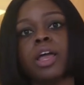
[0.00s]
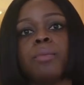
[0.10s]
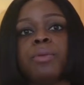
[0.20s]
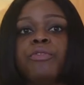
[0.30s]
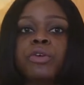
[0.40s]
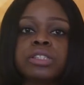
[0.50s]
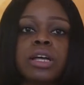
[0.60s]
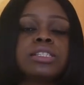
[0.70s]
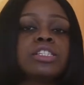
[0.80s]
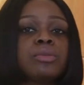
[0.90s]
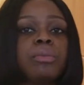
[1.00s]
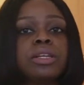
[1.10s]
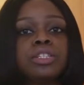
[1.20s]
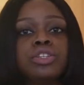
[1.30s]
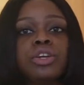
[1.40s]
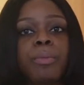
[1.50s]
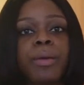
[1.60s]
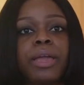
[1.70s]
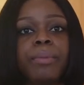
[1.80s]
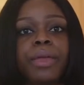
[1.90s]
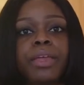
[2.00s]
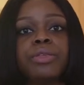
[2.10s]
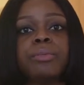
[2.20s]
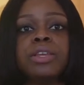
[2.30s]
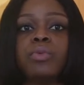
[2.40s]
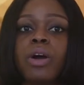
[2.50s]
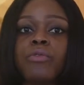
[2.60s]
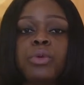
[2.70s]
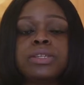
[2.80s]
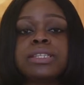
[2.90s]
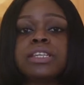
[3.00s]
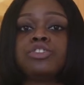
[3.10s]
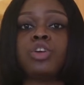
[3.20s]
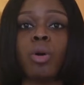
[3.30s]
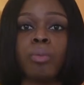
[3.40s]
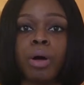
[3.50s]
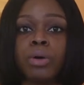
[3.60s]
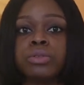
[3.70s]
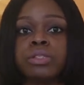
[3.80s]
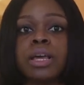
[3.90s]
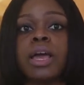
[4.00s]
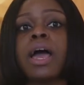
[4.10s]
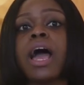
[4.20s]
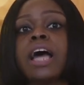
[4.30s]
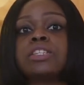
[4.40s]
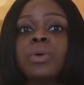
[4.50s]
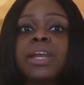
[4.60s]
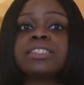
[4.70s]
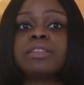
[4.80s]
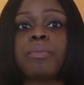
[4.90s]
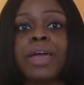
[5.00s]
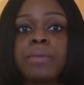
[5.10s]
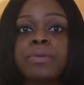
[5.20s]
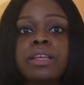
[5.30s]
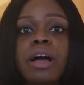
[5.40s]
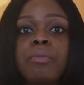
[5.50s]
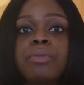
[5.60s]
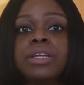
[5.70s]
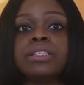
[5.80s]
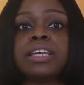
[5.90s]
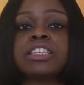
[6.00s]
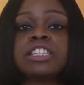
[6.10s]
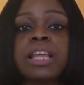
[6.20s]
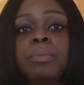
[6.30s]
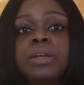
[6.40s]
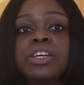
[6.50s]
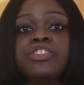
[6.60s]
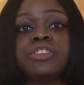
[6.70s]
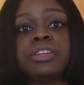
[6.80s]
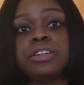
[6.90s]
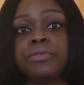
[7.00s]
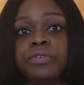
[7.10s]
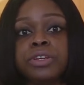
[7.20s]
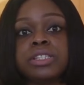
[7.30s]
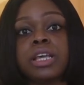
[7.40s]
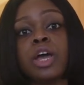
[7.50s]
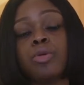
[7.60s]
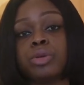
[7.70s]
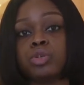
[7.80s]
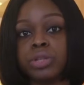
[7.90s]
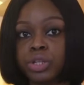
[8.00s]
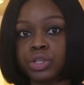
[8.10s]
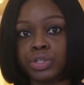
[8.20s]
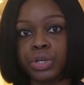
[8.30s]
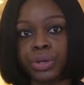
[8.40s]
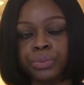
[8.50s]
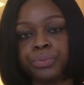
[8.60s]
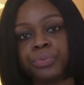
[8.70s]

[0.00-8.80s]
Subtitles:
Before starting to monitor your baby, the midwife will assess your pulse as well as the baby's heartbeat to establish the difference between the two.